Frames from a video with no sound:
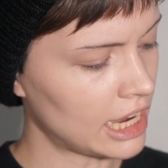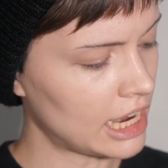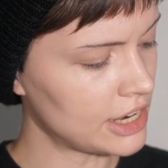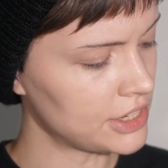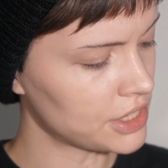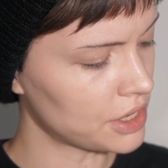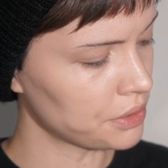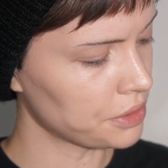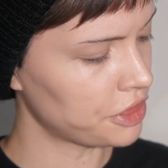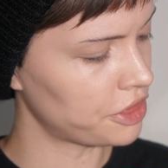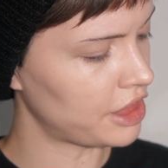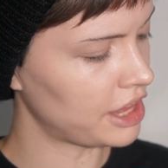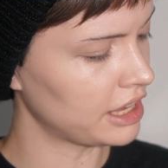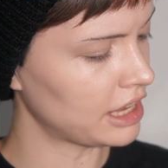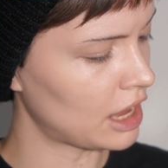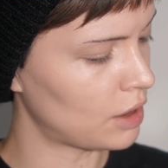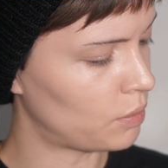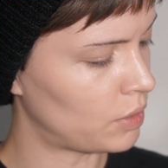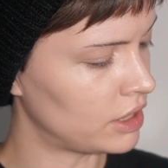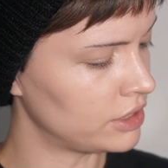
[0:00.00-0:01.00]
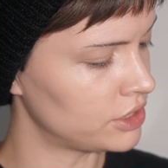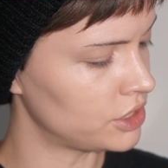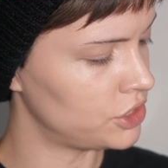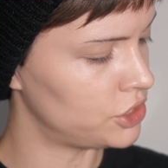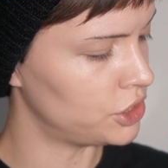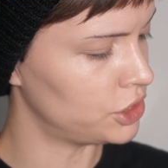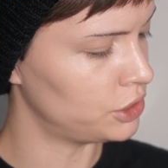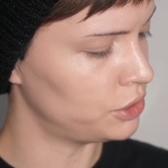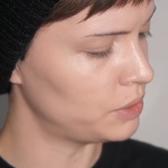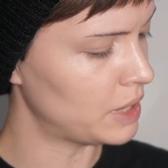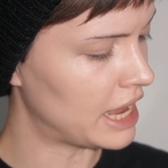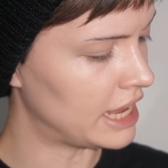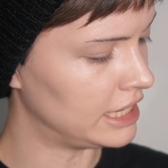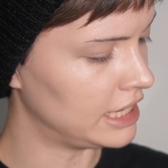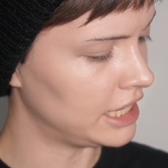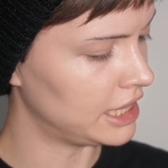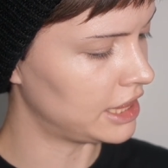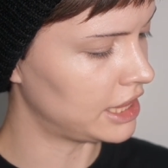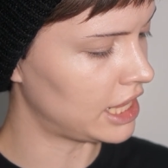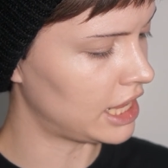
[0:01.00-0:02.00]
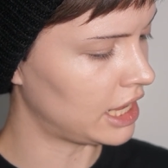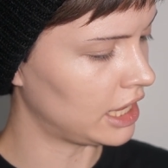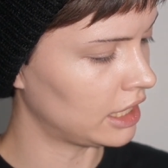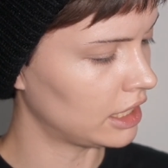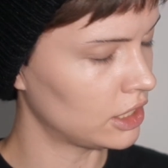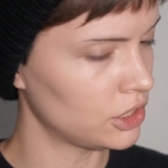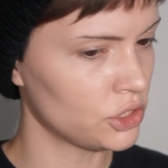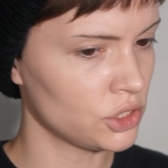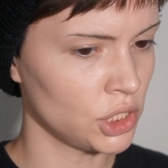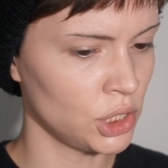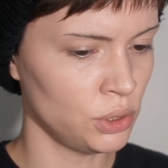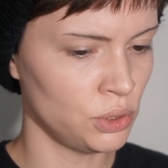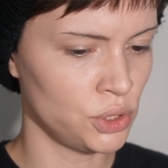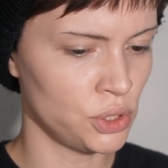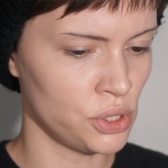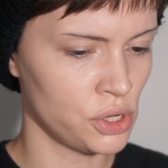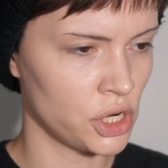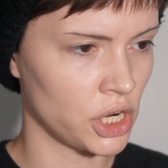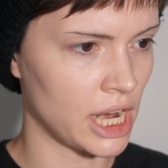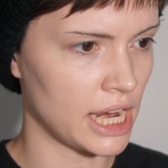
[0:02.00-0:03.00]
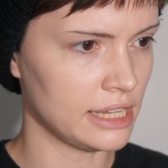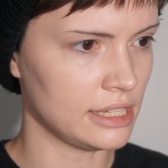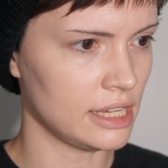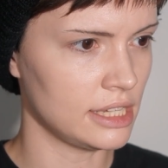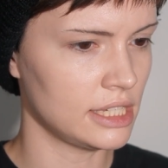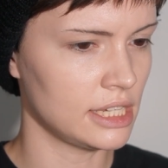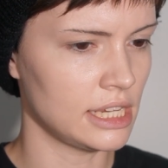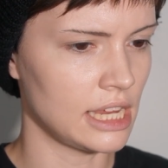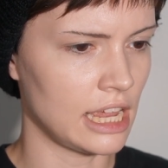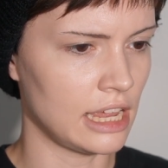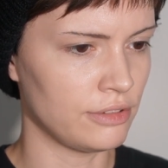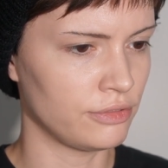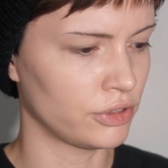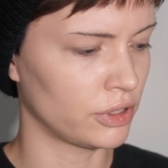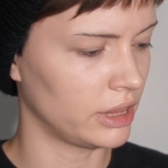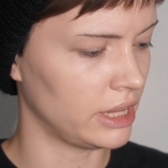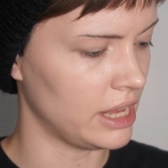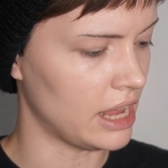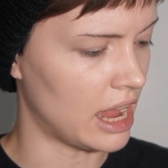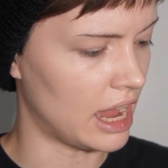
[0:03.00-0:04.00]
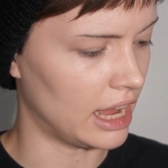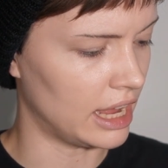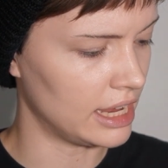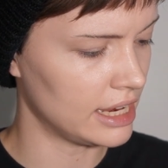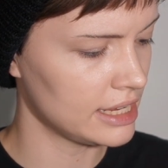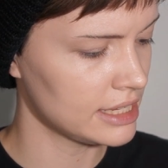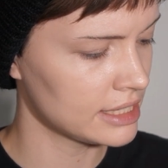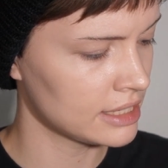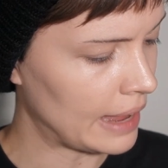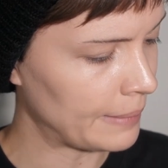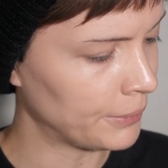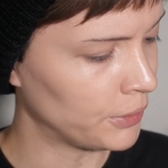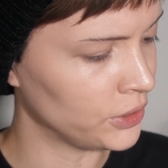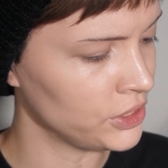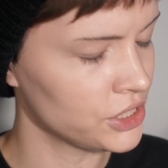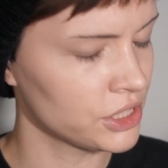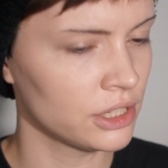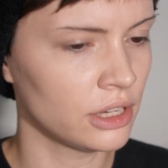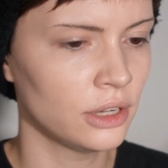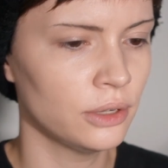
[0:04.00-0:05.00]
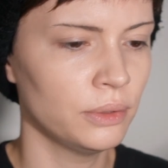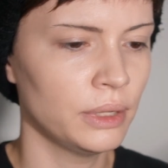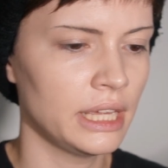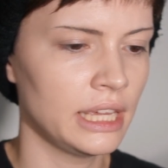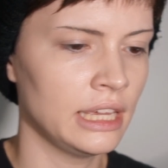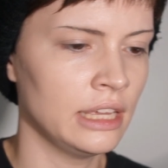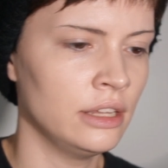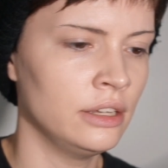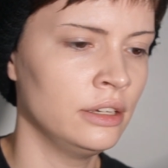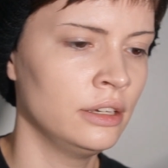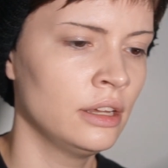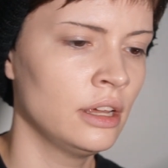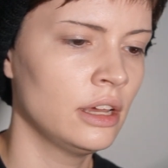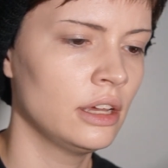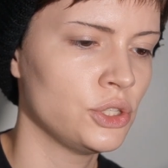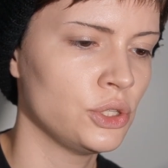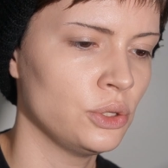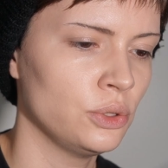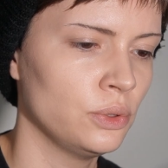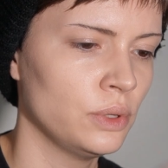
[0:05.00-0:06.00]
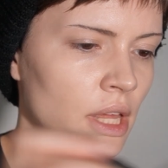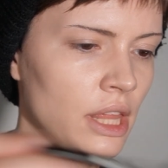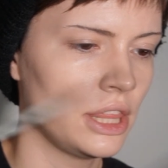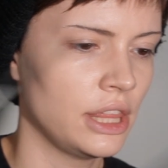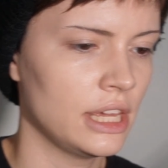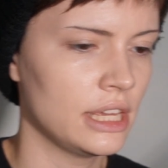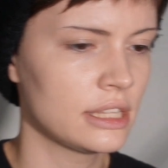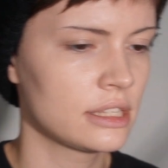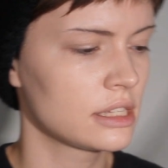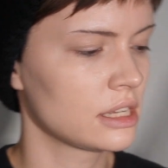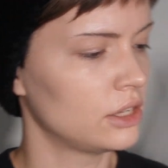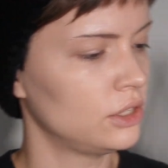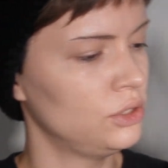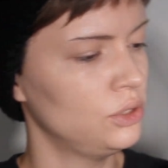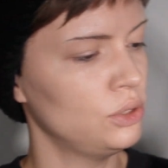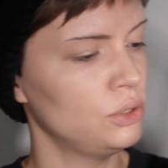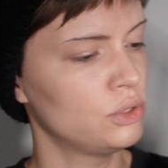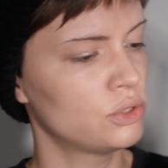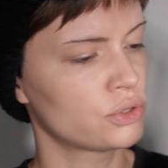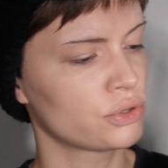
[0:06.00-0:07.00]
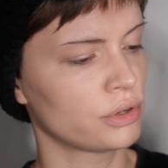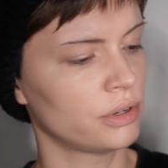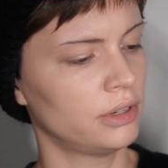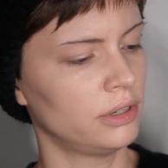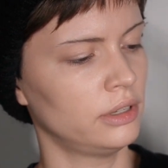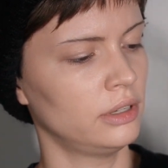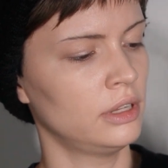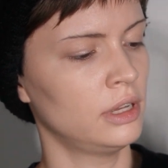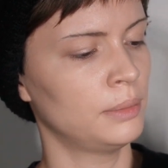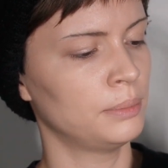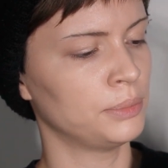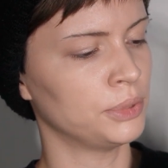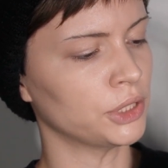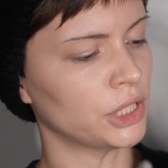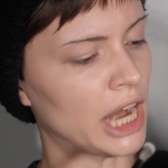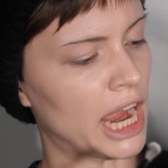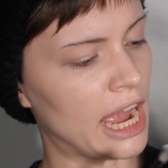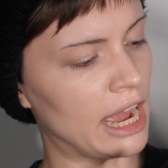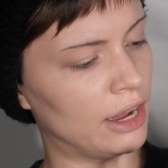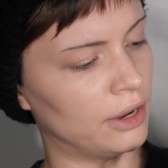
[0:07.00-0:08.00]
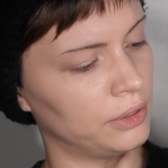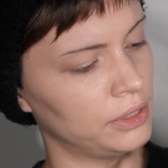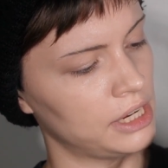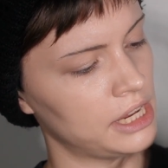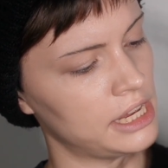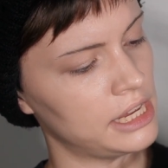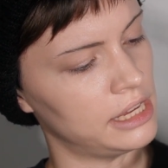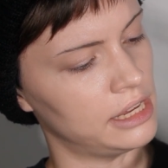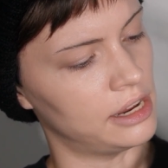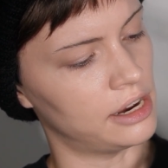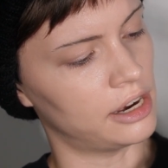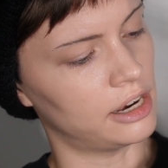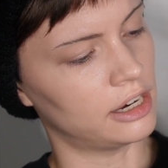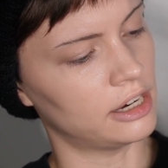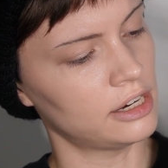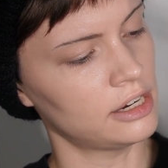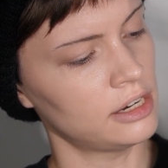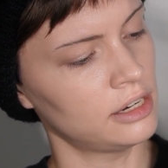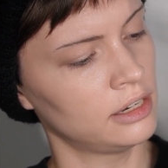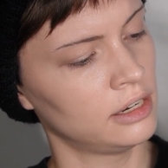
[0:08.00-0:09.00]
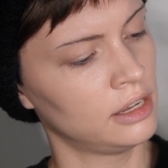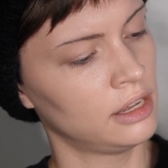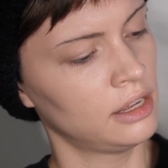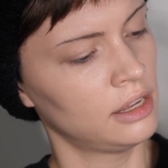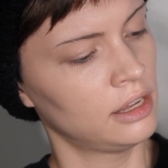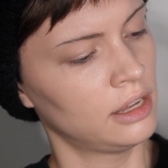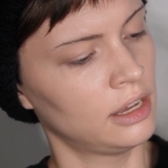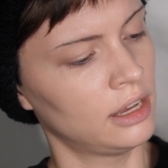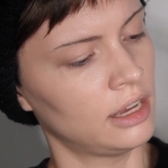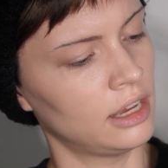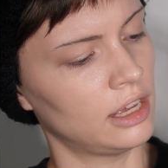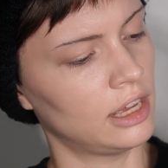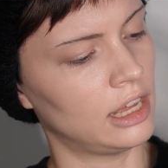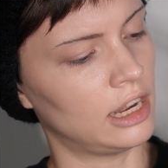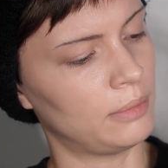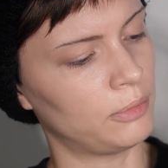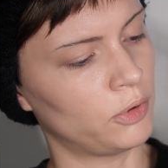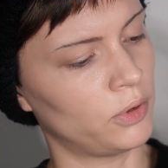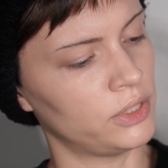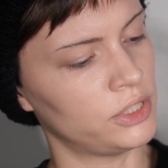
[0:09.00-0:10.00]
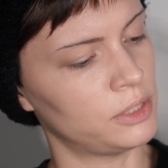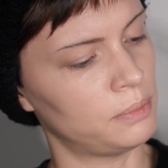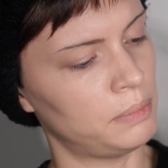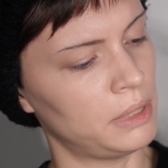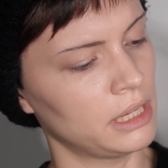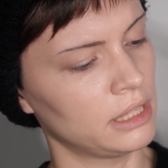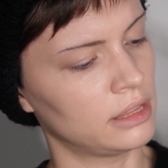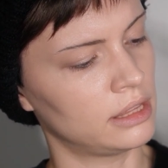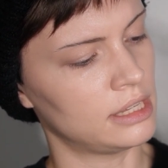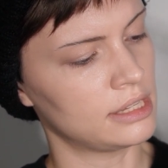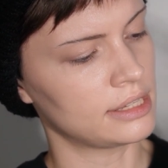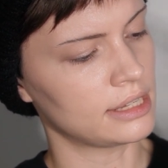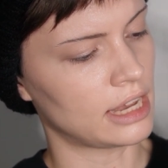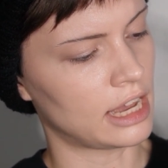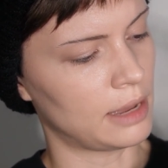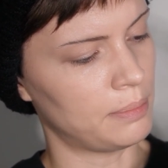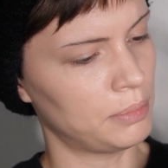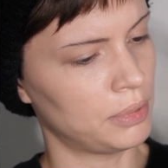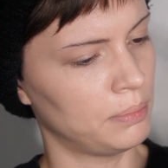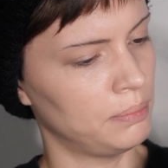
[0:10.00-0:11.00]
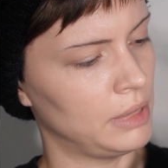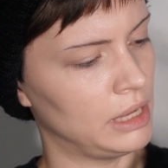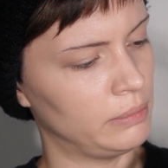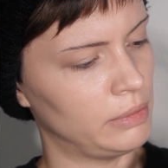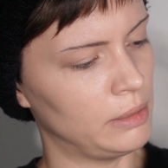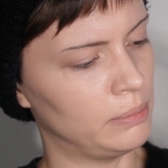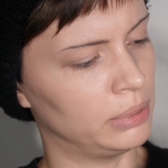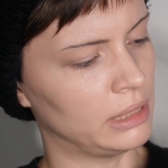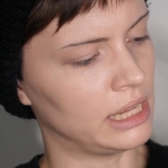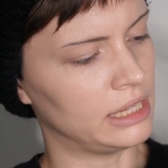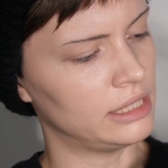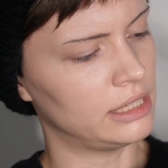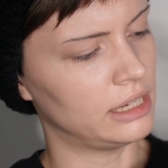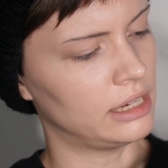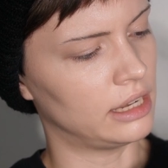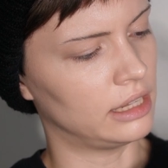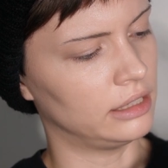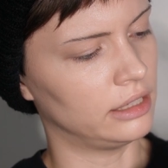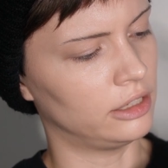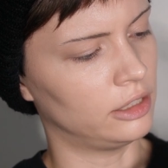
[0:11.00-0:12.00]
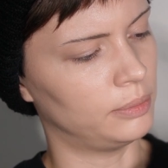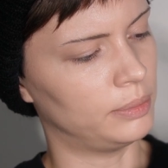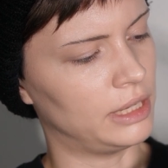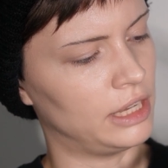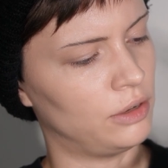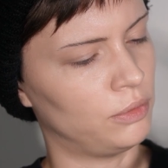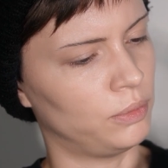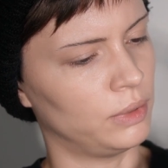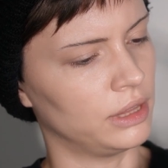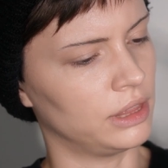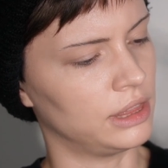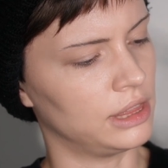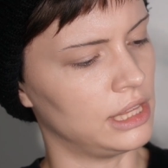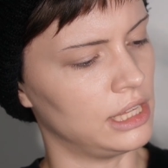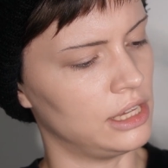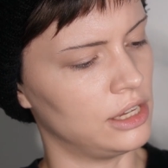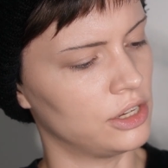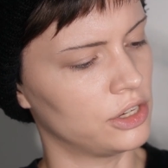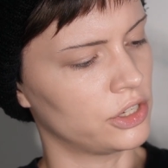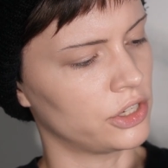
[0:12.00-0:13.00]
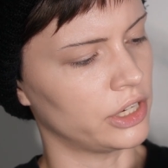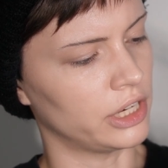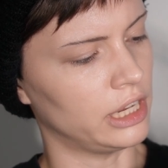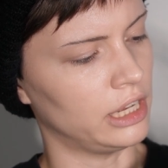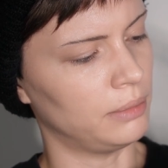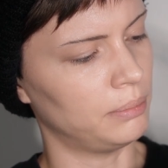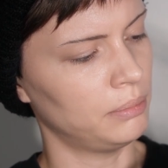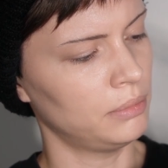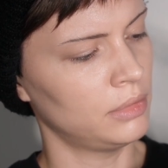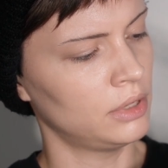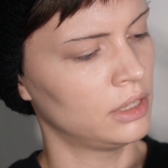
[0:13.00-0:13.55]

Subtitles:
I don't think I want to do anything too crazy today for the eyes. I'm going to go into this neutral brown here, and I'm going to pick this up, maybe blend it a little bit with the cream.